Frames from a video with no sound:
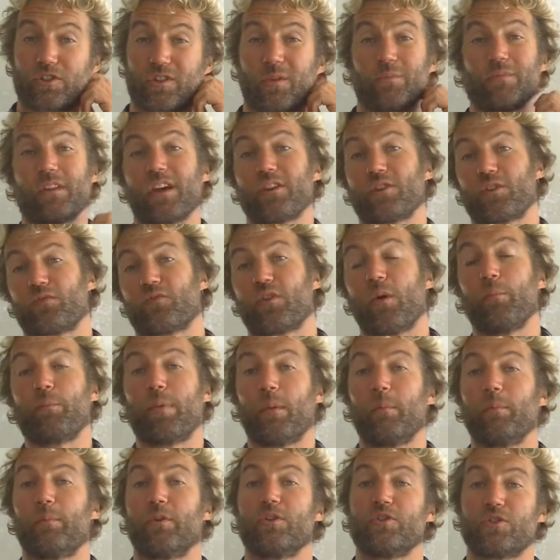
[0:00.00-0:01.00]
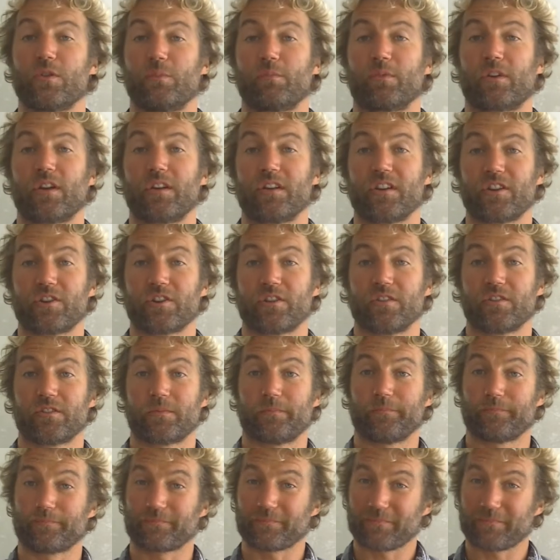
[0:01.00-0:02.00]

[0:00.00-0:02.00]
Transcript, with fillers: some days you've got bump and jump conditions.